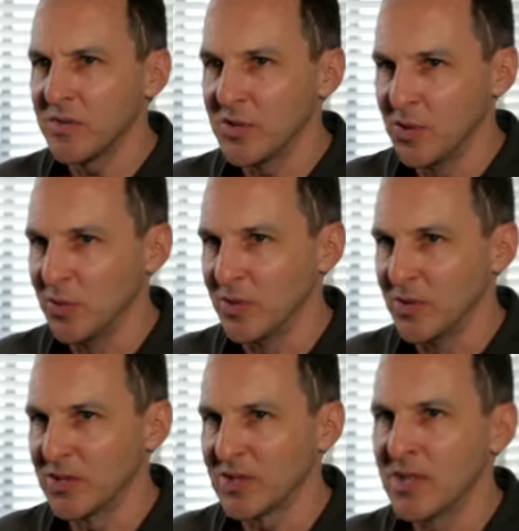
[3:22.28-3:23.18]

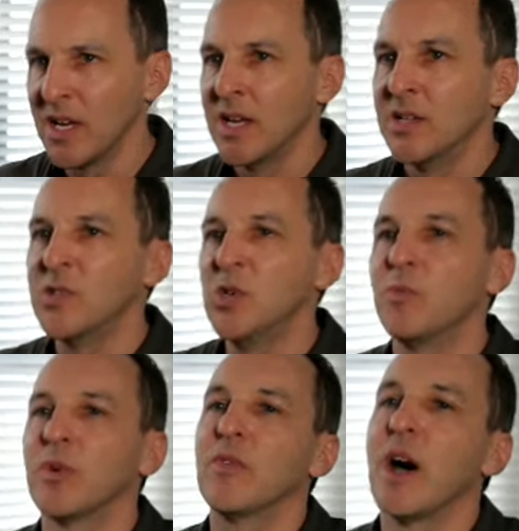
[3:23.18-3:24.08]
students to
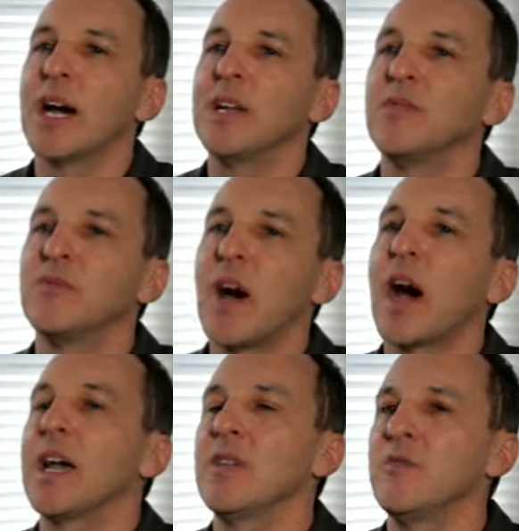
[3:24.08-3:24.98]
provide
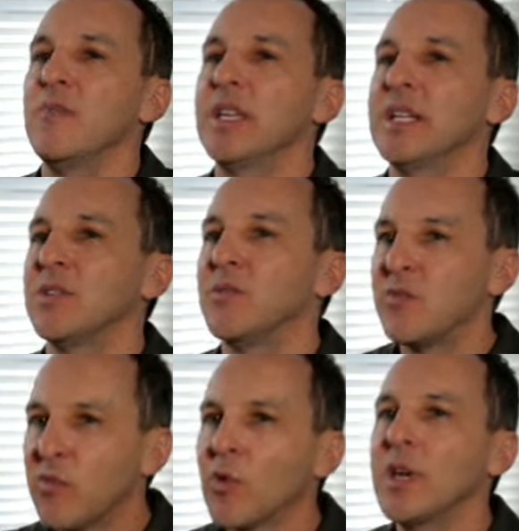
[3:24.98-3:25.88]
five minute
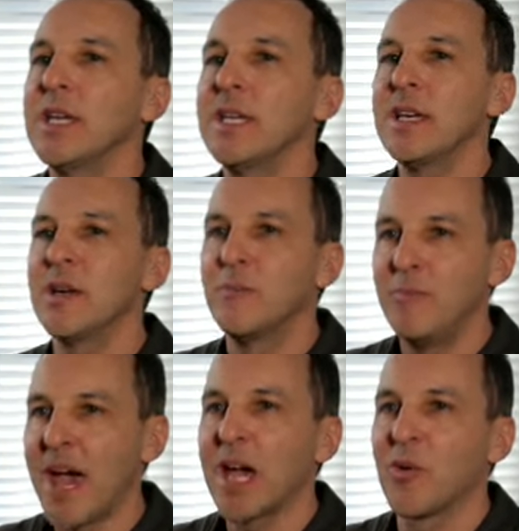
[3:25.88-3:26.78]
free back